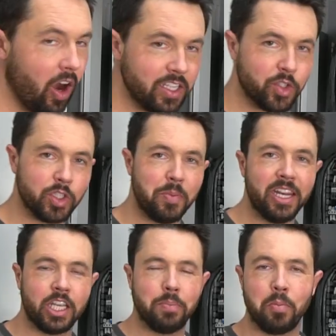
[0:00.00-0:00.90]
right, so it's been
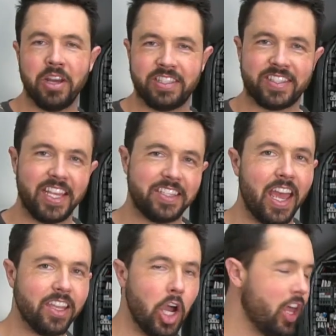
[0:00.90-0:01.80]
a couple months since
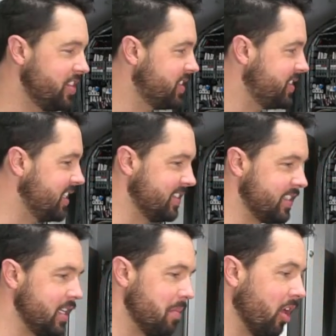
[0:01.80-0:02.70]
I got this
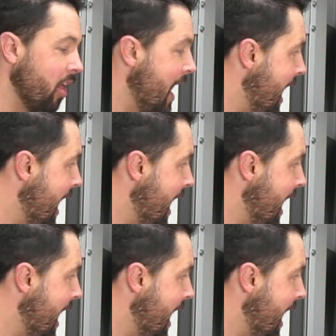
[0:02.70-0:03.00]
CNC mill.